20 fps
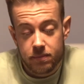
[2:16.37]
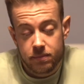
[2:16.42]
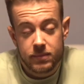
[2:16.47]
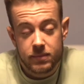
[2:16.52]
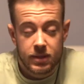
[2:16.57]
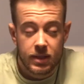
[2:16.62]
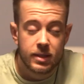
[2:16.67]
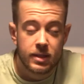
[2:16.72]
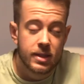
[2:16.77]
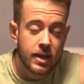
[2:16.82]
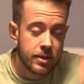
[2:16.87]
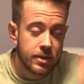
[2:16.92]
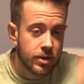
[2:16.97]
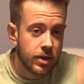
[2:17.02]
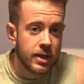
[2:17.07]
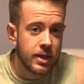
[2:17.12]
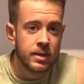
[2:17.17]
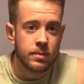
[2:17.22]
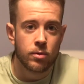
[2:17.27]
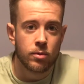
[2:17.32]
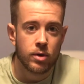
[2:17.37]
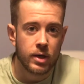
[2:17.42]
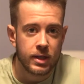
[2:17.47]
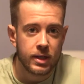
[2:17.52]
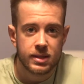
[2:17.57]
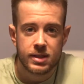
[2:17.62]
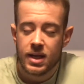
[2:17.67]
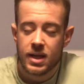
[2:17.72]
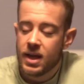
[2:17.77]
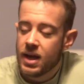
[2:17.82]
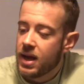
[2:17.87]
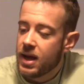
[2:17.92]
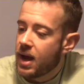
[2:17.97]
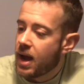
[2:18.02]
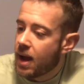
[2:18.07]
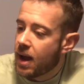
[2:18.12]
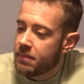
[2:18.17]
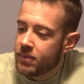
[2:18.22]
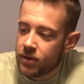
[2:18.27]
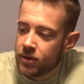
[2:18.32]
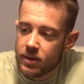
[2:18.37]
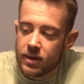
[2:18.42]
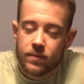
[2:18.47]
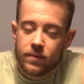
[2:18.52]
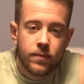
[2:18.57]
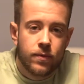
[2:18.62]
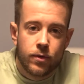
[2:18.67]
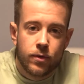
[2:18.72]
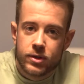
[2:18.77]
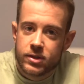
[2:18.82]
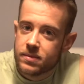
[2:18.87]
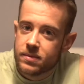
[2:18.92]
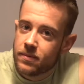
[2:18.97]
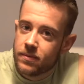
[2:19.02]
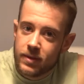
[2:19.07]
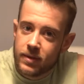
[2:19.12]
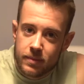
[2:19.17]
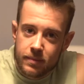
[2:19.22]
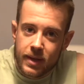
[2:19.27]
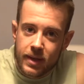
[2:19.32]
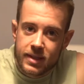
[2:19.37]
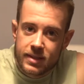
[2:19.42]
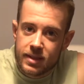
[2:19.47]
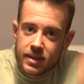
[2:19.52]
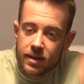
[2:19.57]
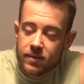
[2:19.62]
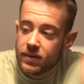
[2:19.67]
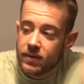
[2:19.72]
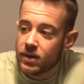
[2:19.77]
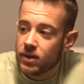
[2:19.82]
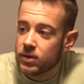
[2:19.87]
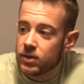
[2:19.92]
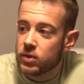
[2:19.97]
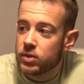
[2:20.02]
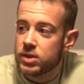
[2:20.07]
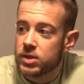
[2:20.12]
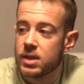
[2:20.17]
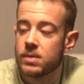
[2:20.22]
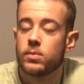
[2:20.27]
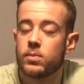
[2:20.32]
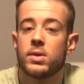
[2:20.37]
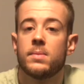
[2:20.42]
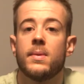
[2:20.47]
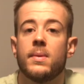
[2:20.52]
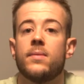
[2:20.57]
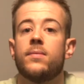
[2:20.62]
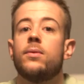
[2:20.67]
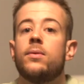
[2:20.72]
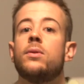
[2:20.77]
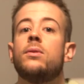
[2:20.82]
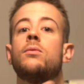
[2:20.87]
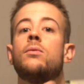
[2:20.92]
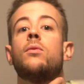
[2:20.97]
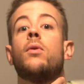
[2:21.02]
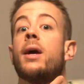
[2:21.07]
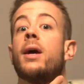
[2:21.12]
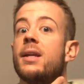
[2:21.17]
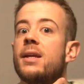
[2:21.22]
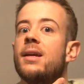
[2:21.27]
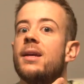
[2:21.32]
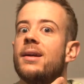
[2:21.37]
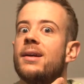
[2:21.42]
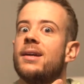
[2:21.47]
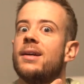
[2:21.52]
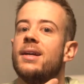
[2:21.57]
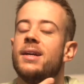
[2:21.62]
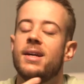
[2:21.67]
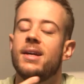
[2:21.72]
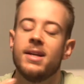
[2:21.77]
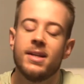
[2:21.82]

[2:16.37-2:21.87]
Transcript: since I train in the mornings, I'm not gonna force feed myself and go to the gym with my food right here.